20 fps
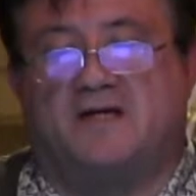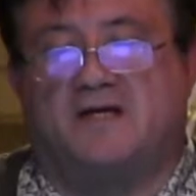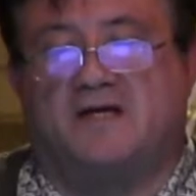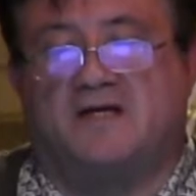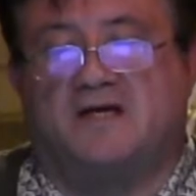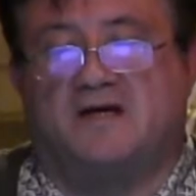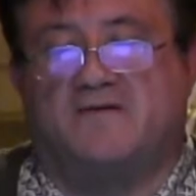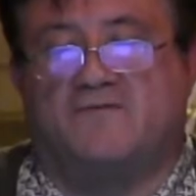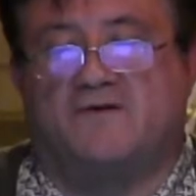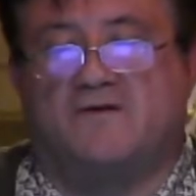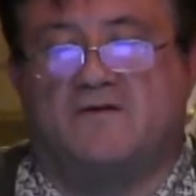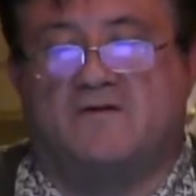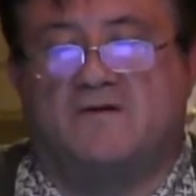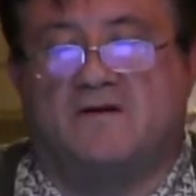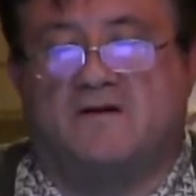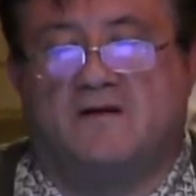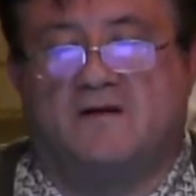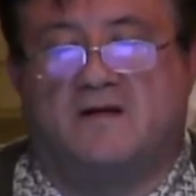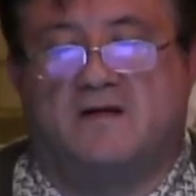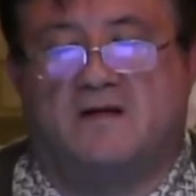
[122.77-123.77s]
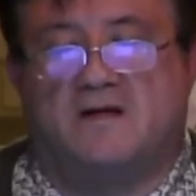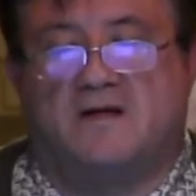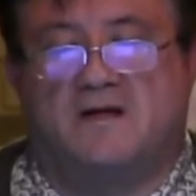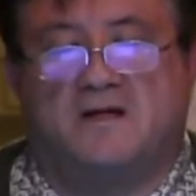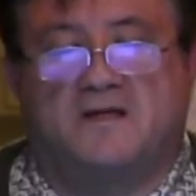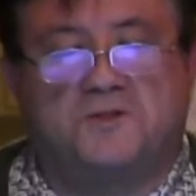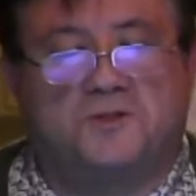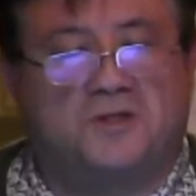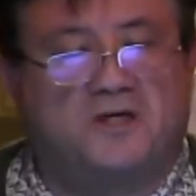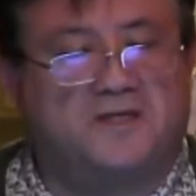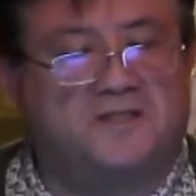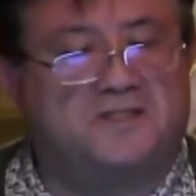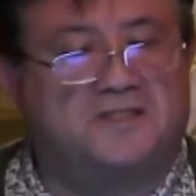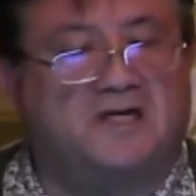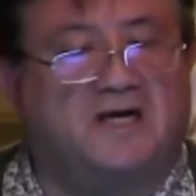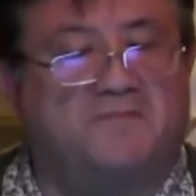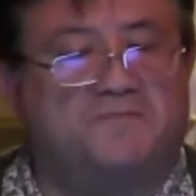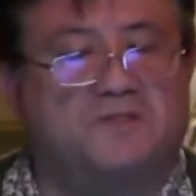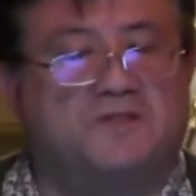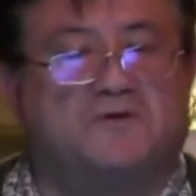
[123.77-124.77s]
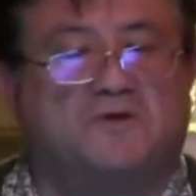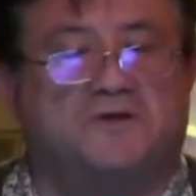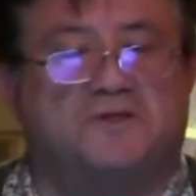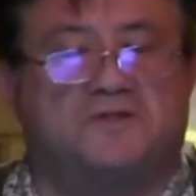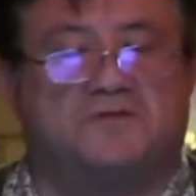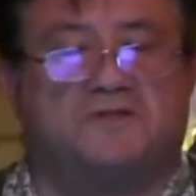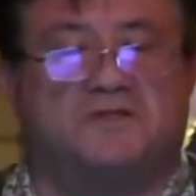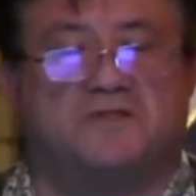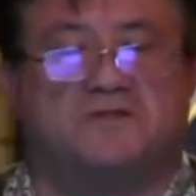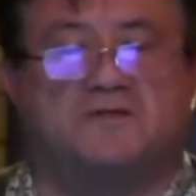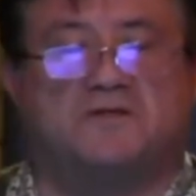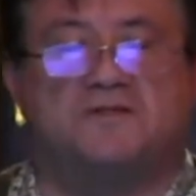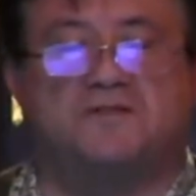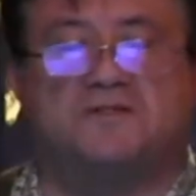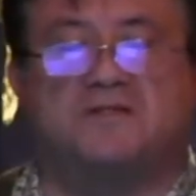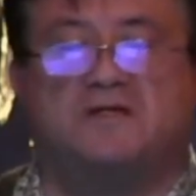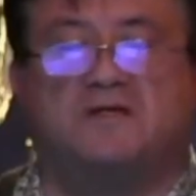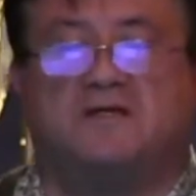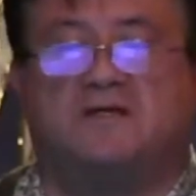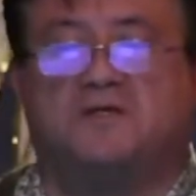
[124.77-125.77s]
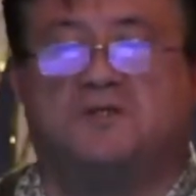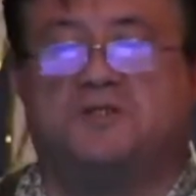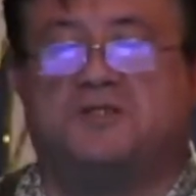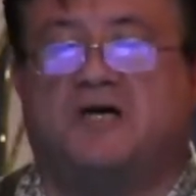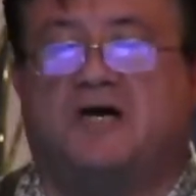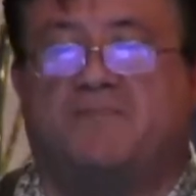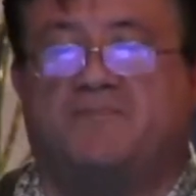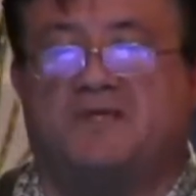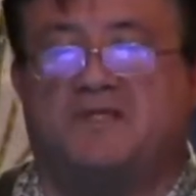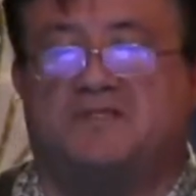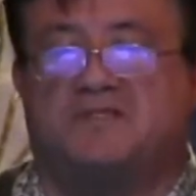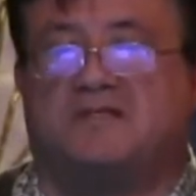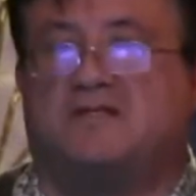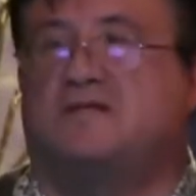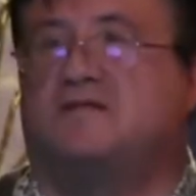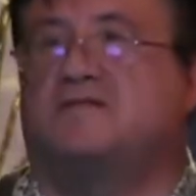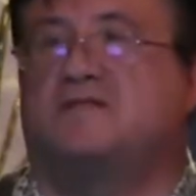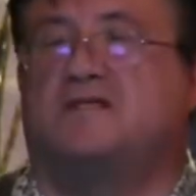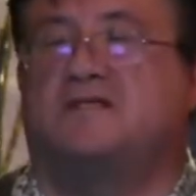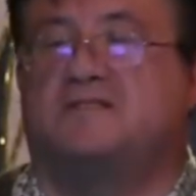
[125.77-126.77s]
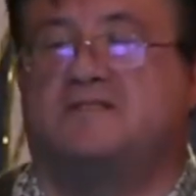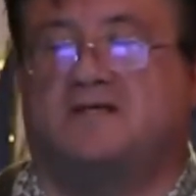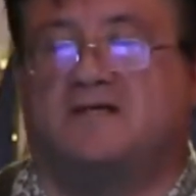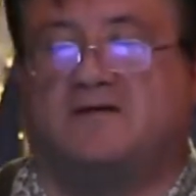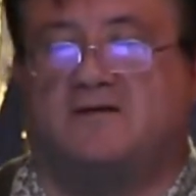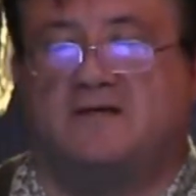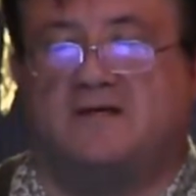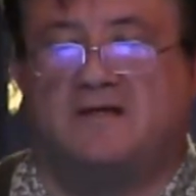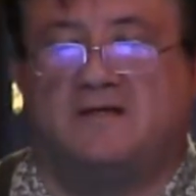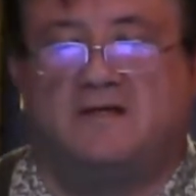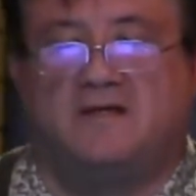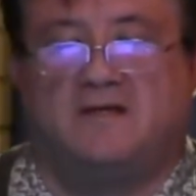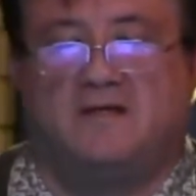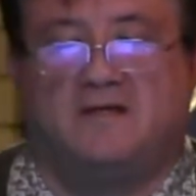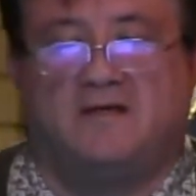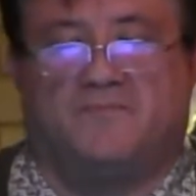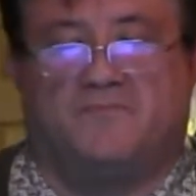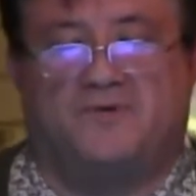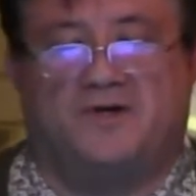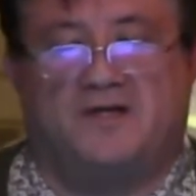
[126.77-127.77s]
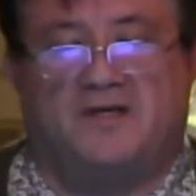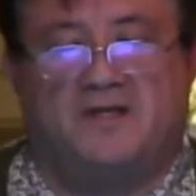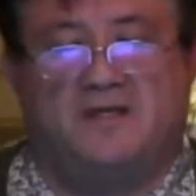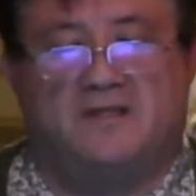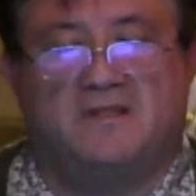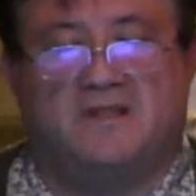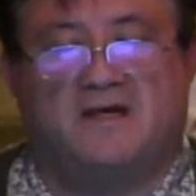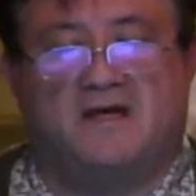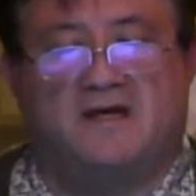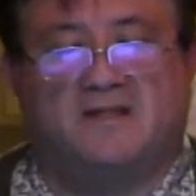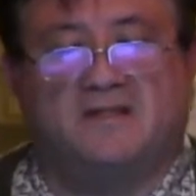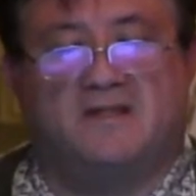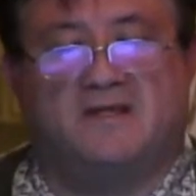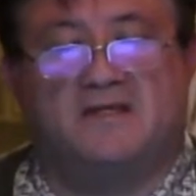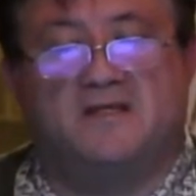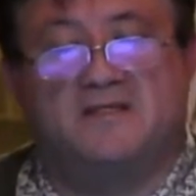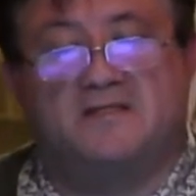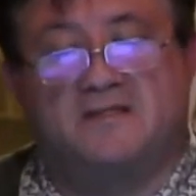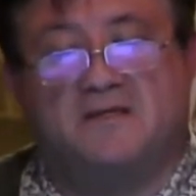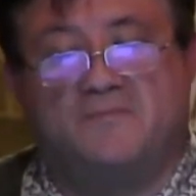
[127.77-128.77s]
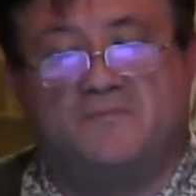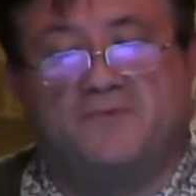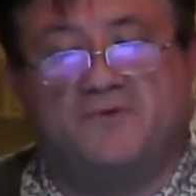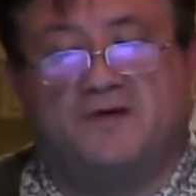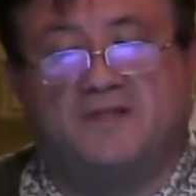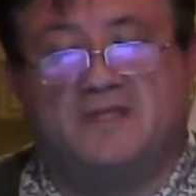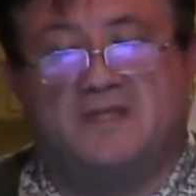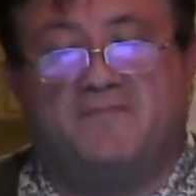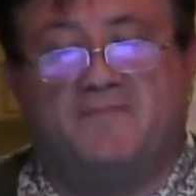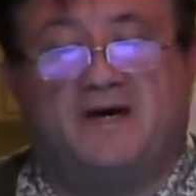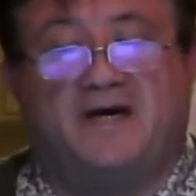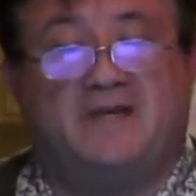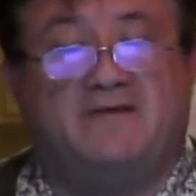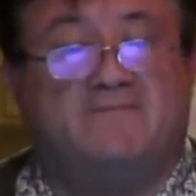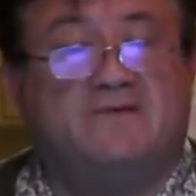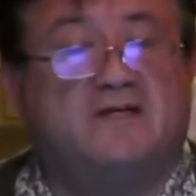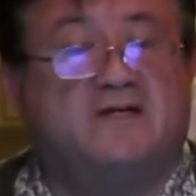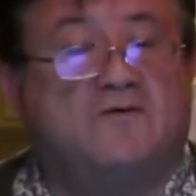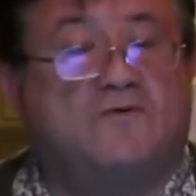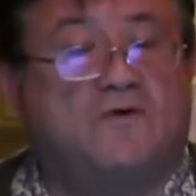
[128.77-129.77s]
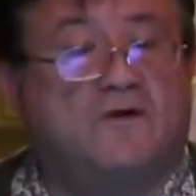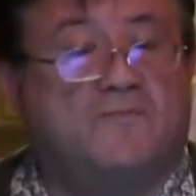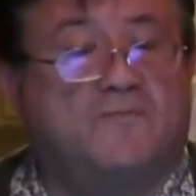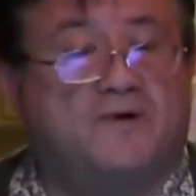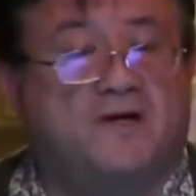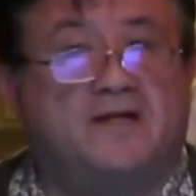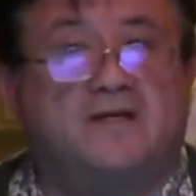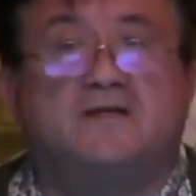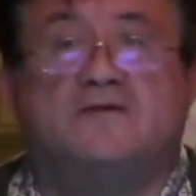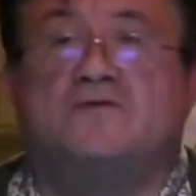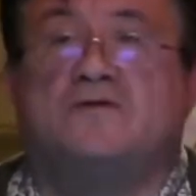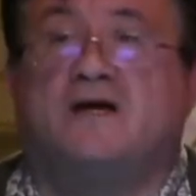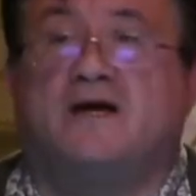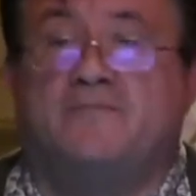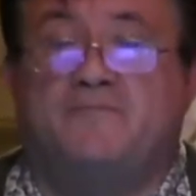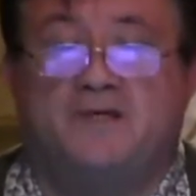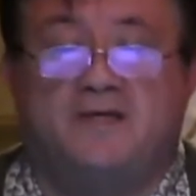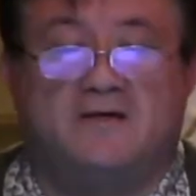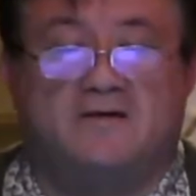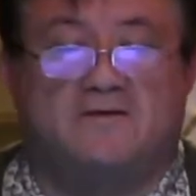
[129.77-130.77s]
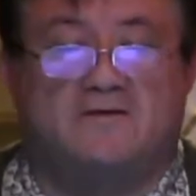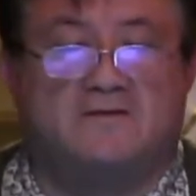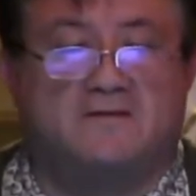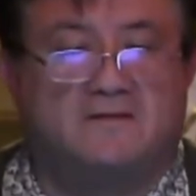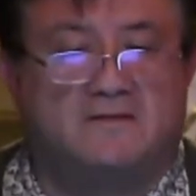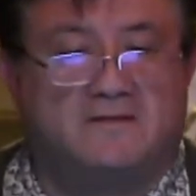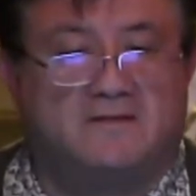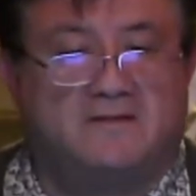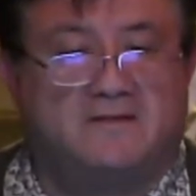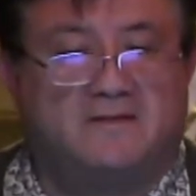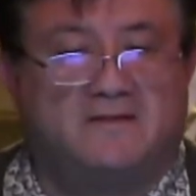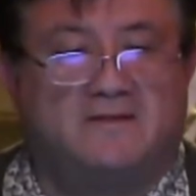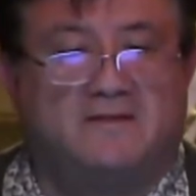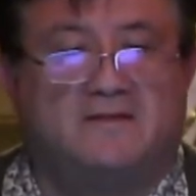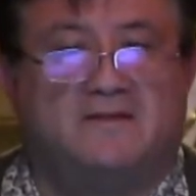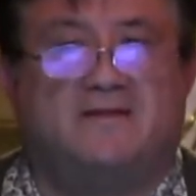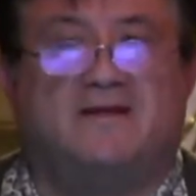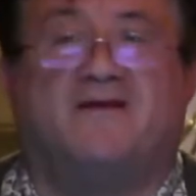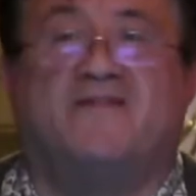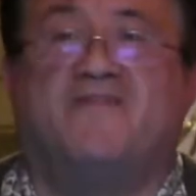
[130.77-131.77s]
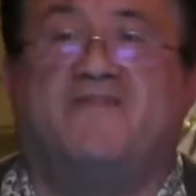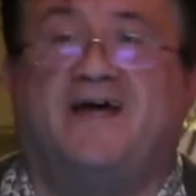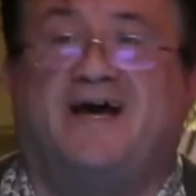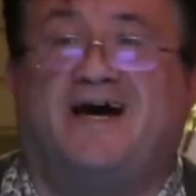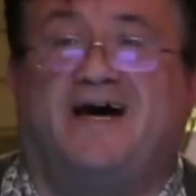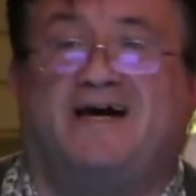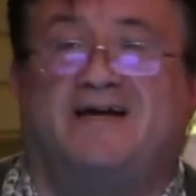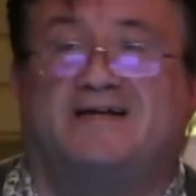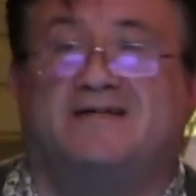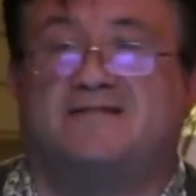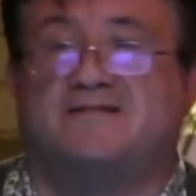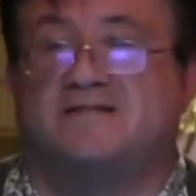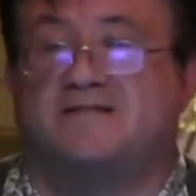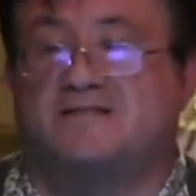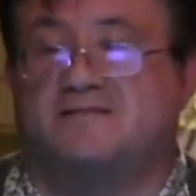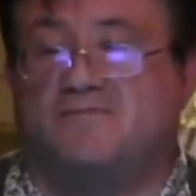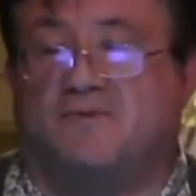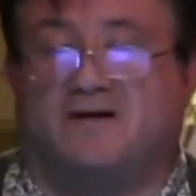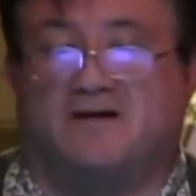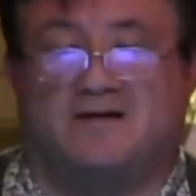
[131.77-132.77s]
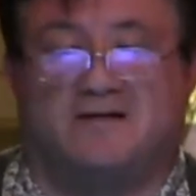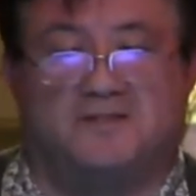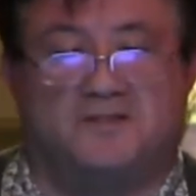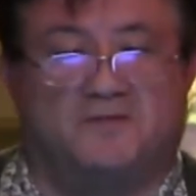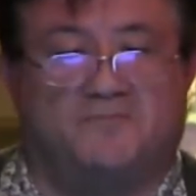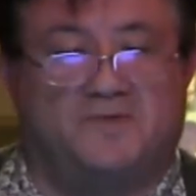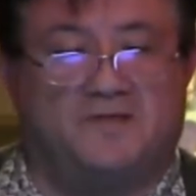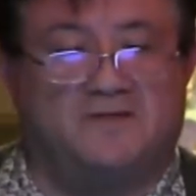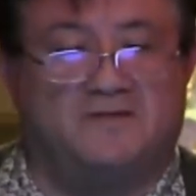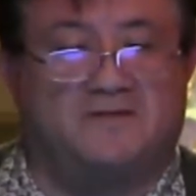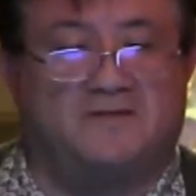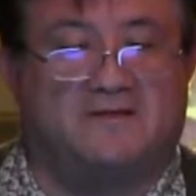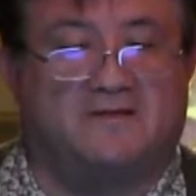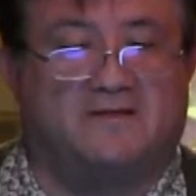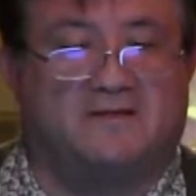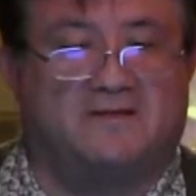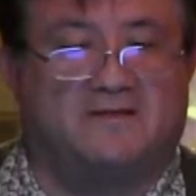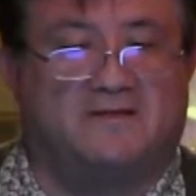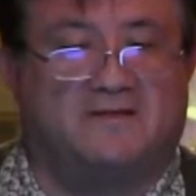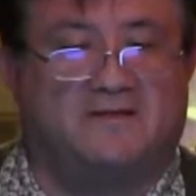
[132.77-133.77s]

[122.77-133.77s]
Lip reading: out and cover truck stops, grocery stores, shopping centers, etc. Brittany thought that at some point they might even incorporate and do an IPO. Now that is a smart entrepreneur.